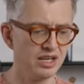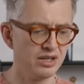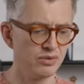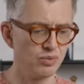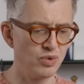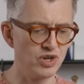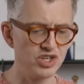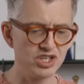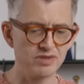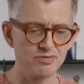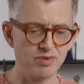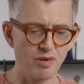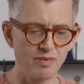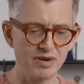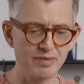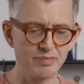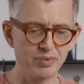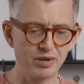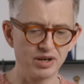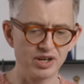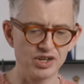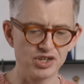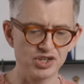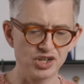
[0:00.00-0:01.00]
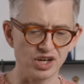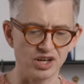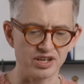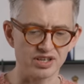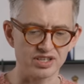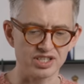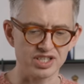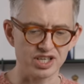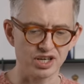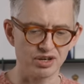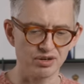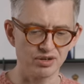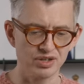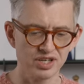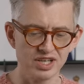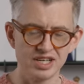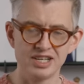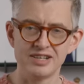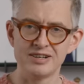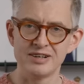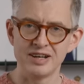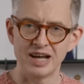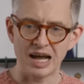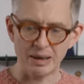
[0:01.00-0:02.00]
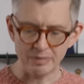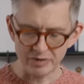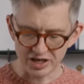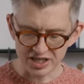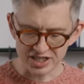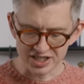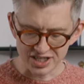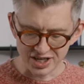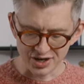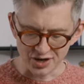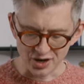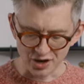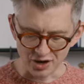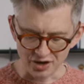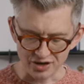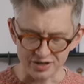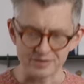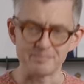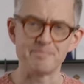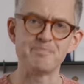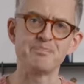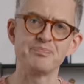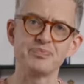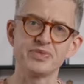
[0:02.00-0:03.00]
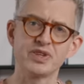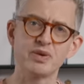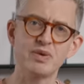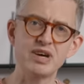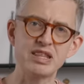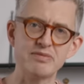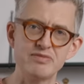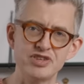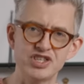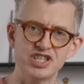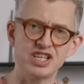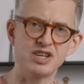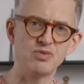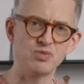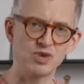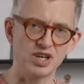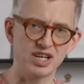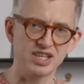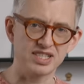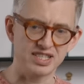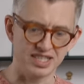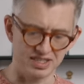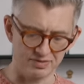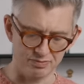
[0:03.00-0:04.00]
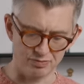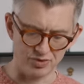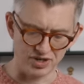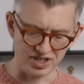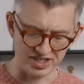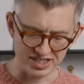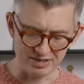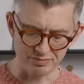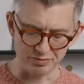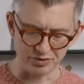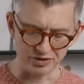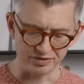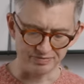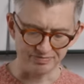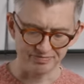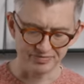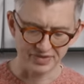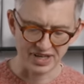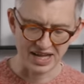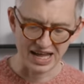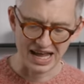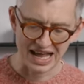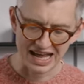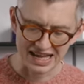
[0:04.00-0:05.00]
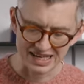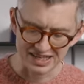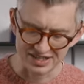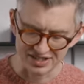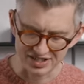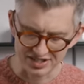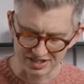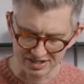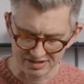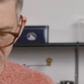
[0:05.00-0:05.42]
we should probably pull a shot. So I'm going to turn it on. The way the machine works is pretty simple. It has